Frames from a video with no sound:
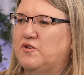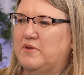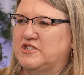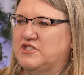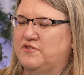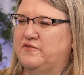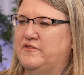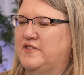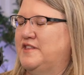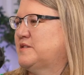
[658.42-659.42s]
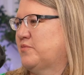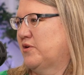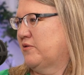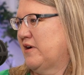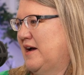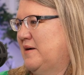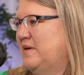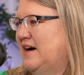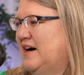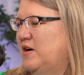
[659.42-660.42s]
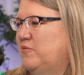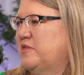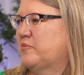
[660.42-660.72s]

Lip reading: much of this program with the